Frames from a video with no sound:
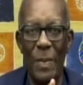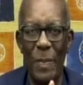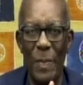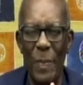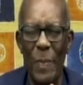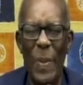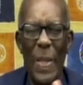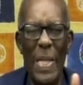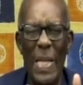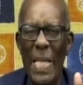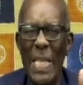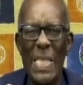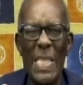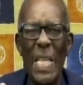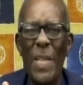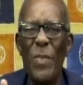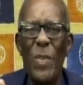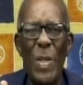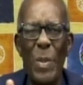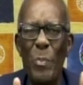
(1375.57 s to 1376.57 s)
Well, there are
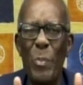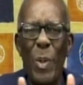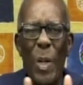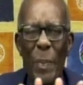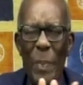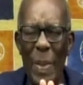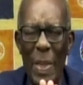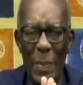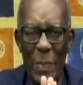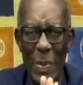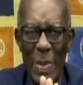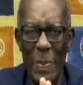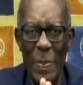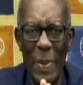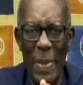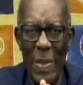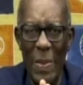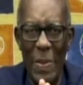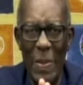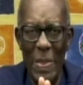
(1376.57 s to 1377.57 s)
several problems
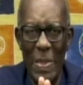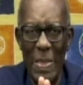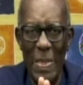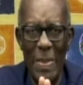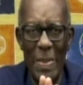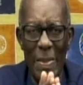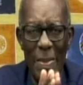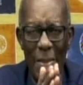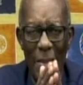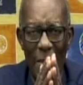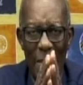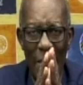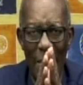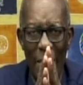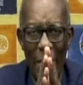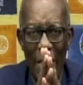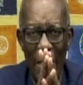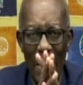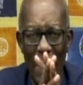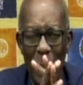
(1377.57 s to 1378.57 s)
because
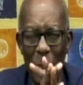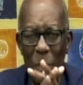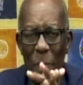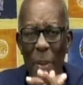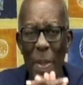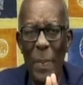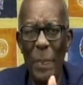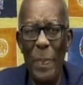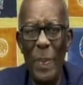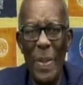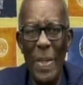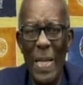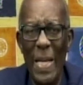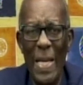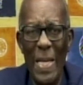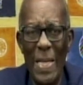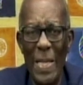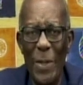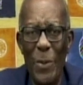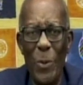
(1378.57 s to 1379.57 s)
people
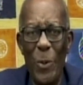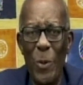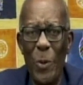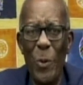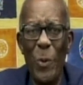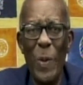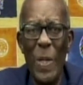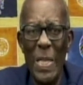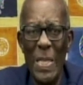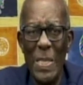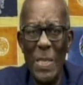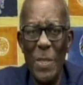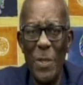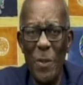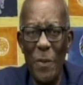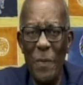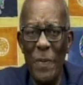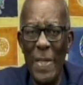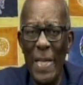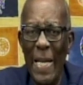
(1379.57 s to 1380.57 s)
they go crazy
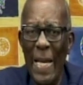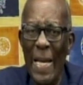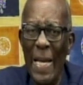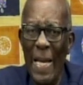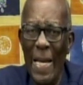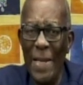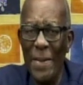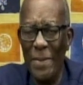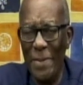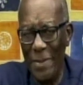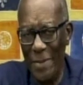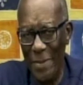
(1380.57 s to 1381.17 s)
over dead left.